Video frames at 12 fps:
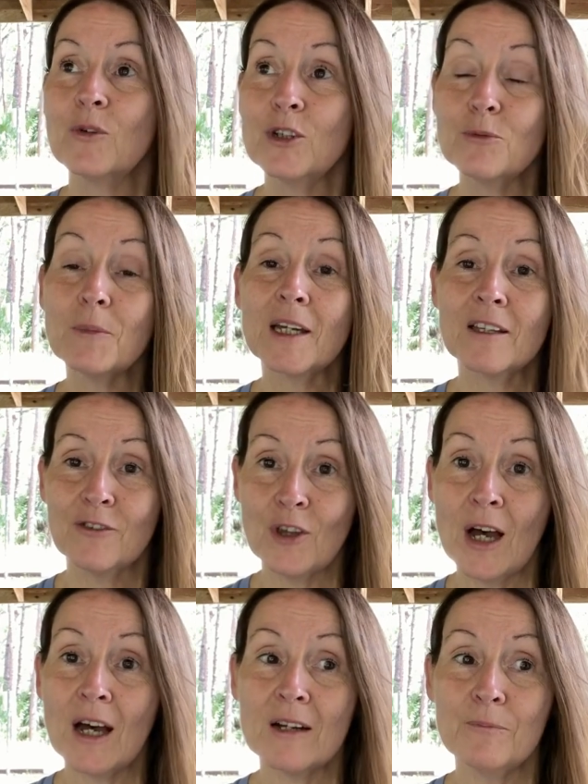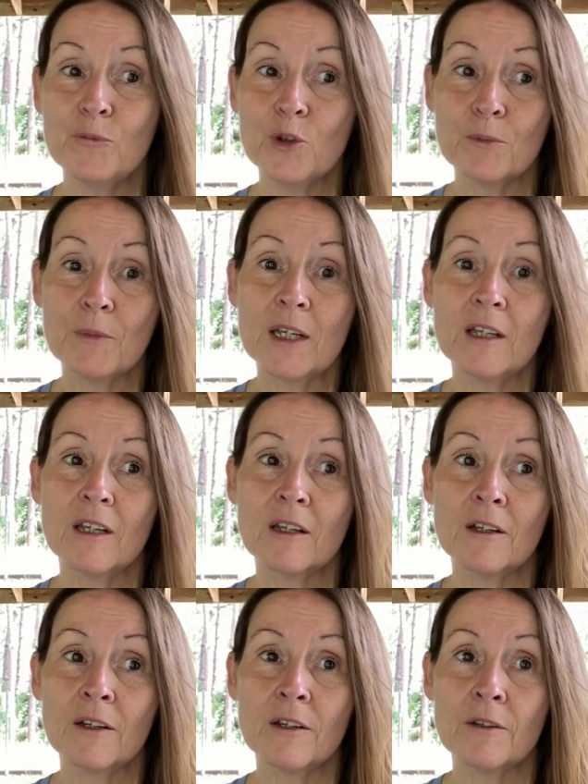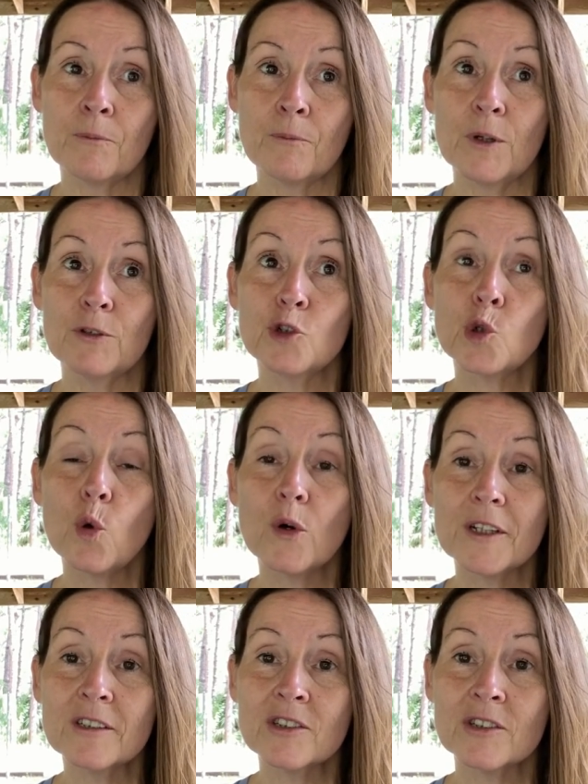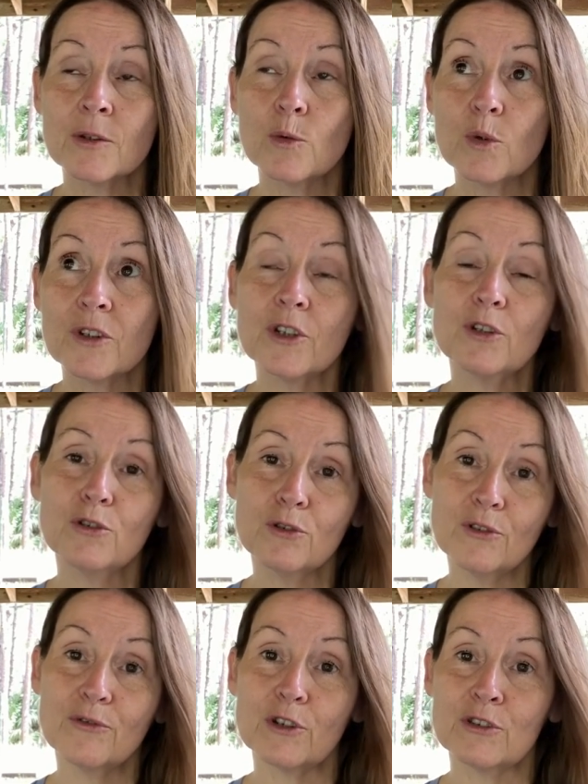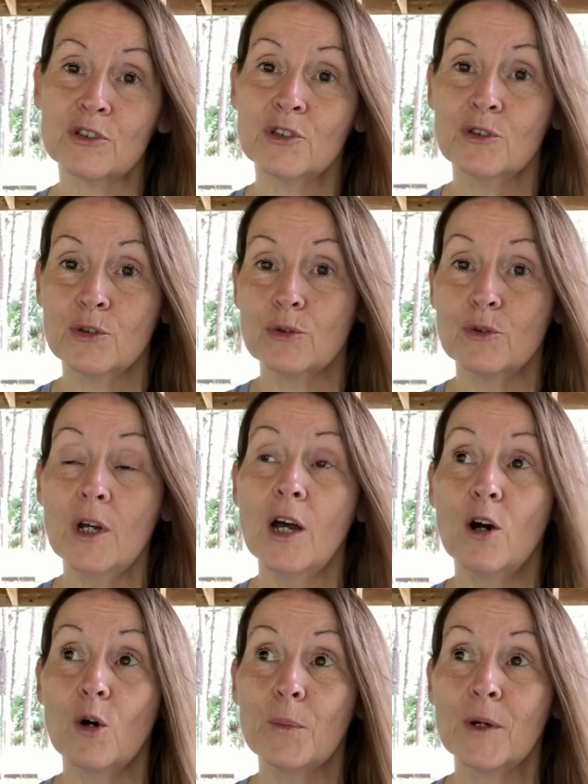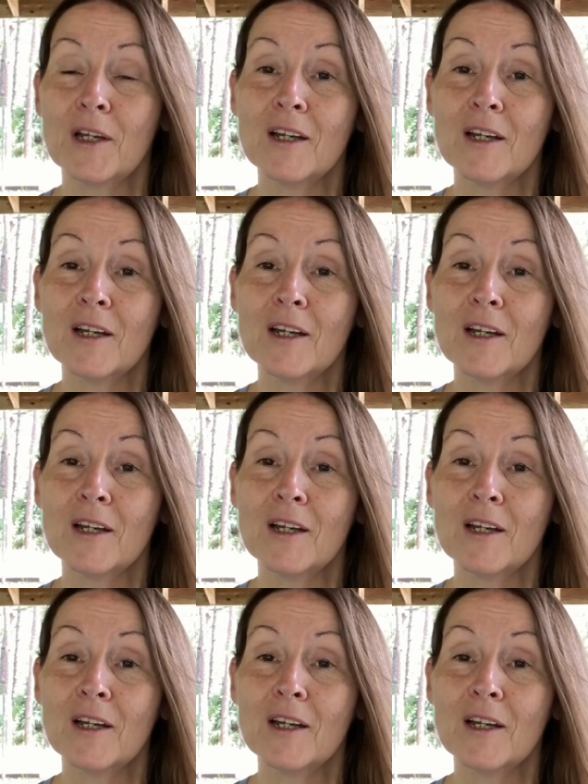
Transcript: When you make that, you're making um, a choice with the universe to help,